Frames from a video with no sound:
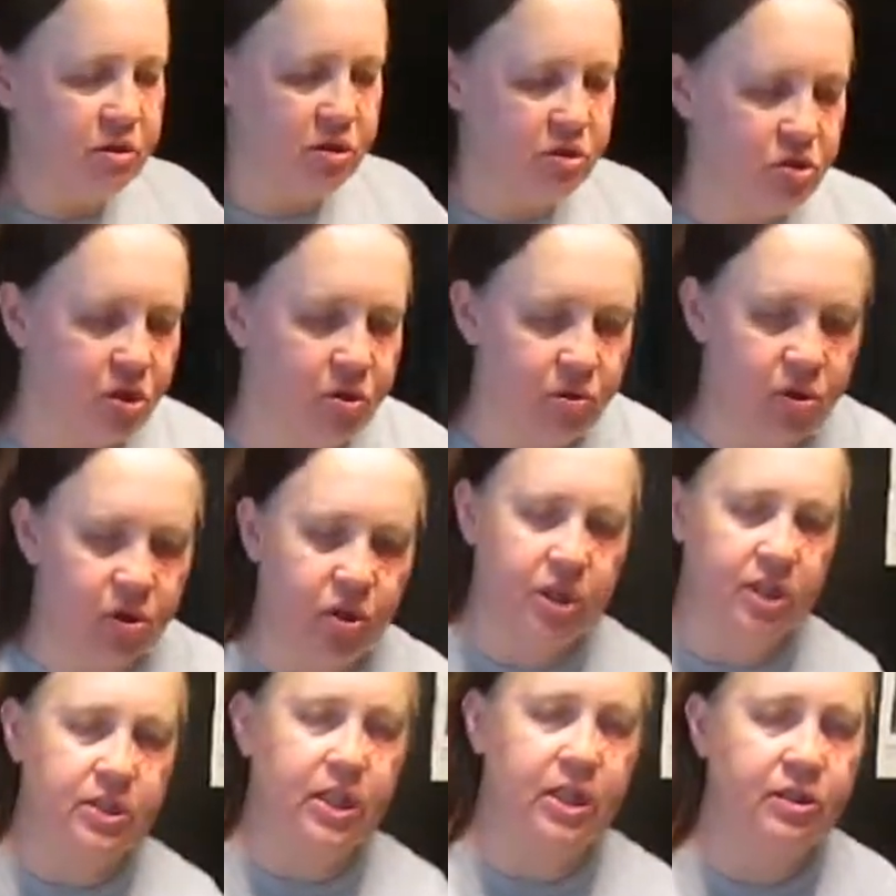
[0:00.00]
It's so good
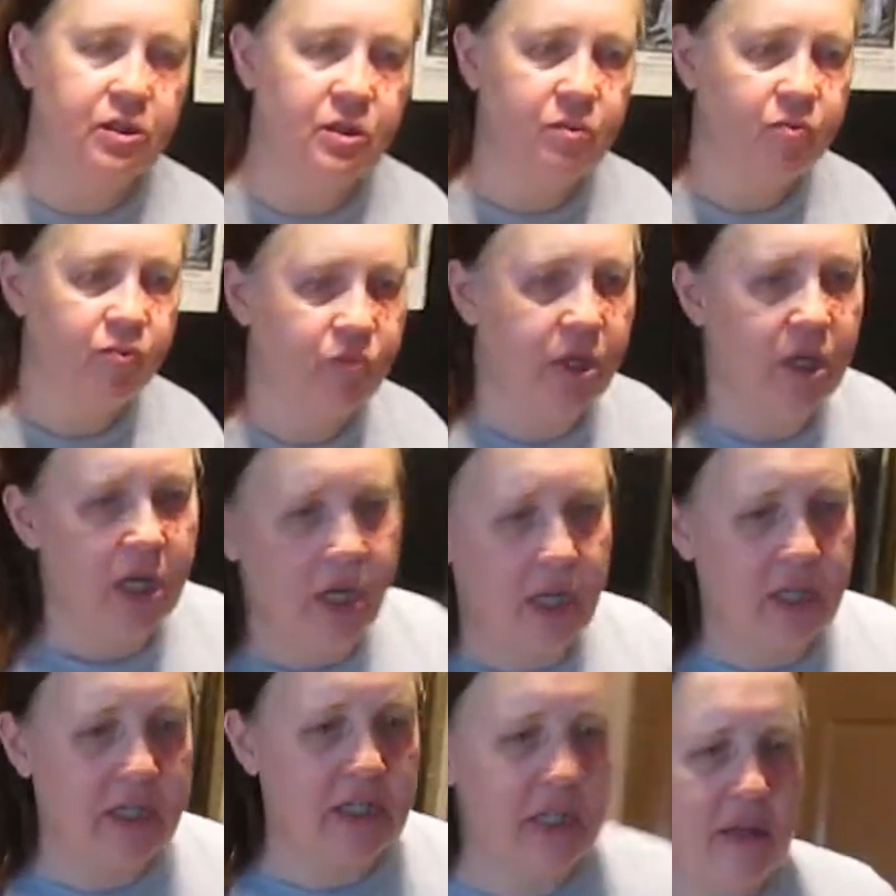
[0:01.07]
and tender.
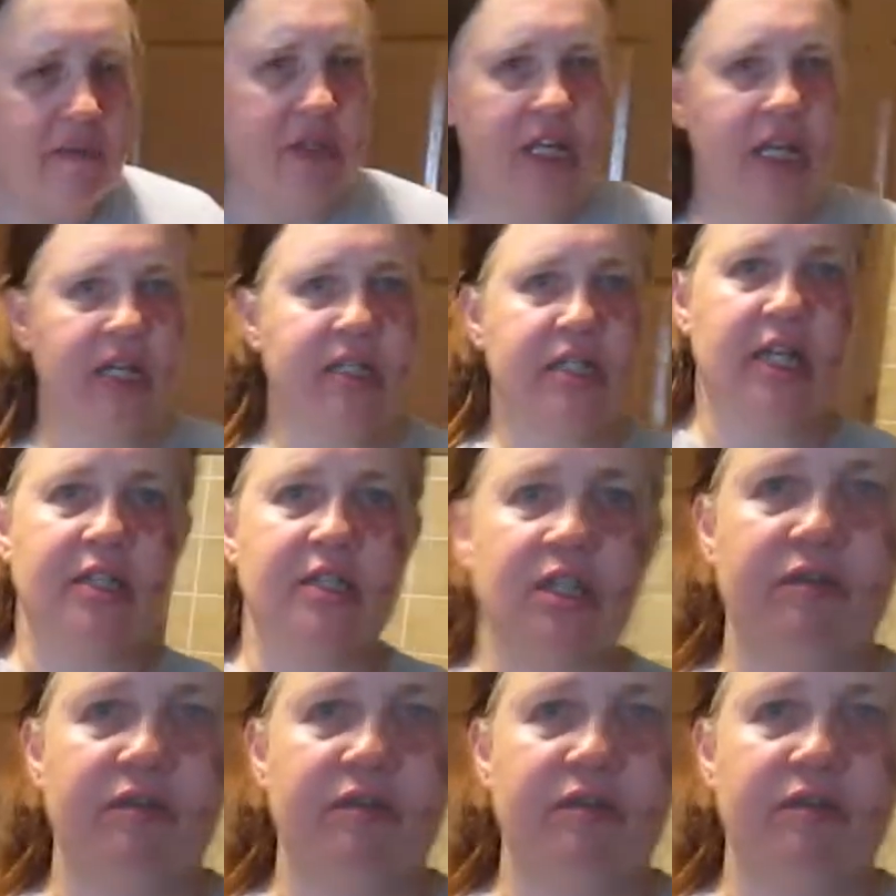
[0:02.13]
Let David take a test and